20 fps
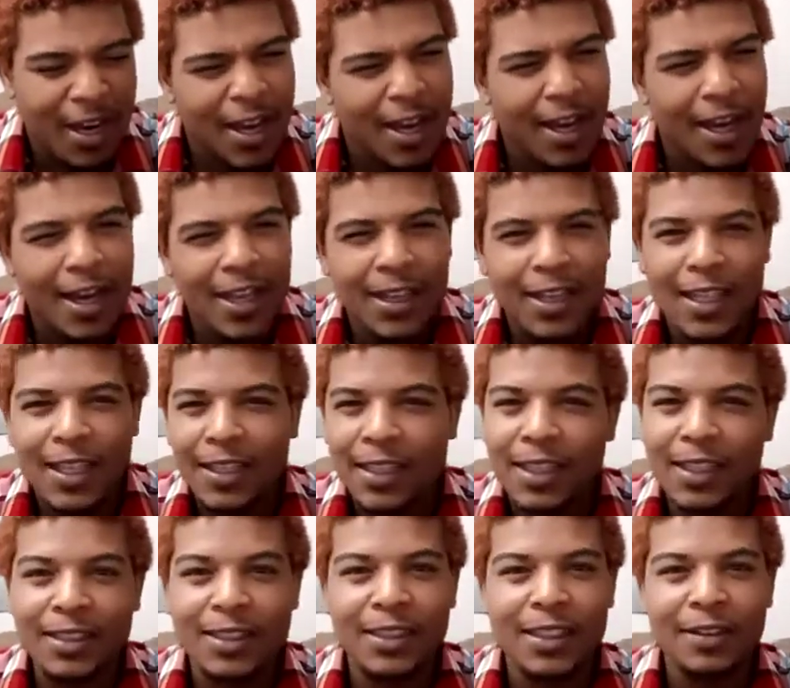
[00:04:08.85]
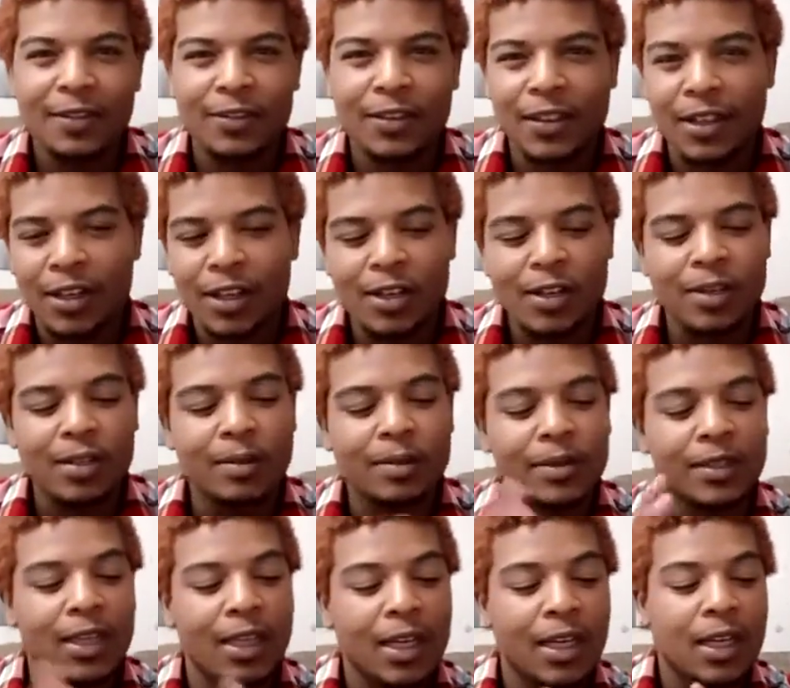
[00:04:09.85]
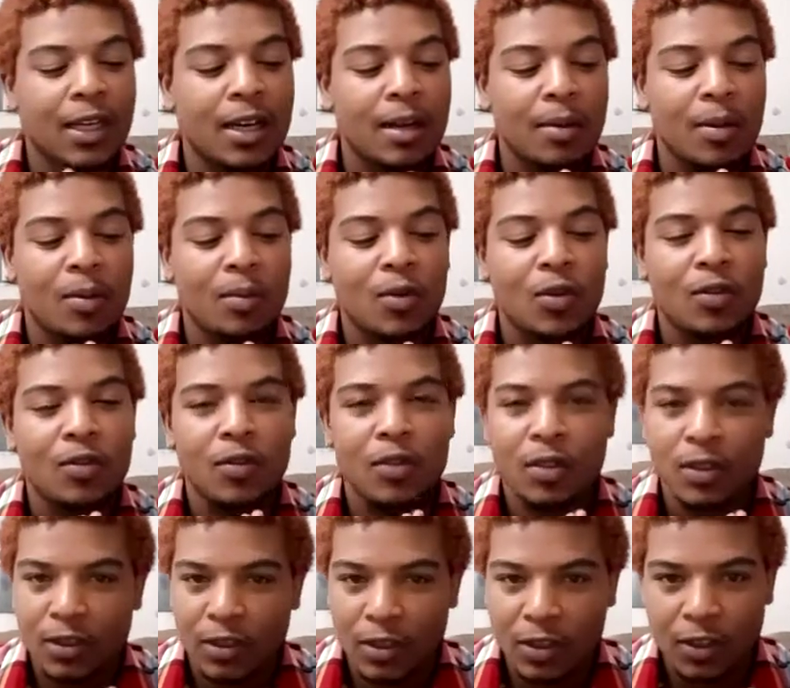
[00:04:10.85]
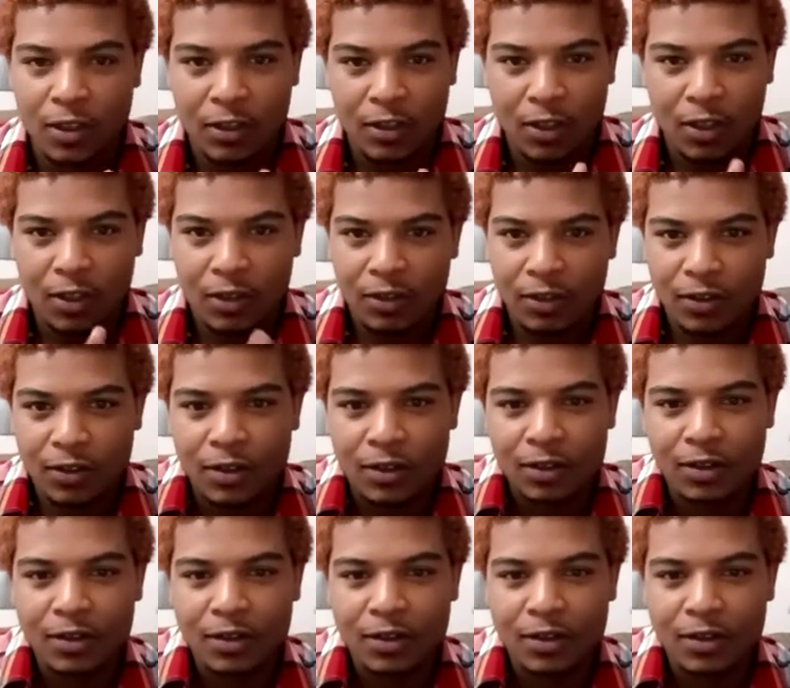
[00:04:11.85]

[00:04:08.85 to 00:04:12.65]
I think that's it for the herbs, and I'll move on to the salts.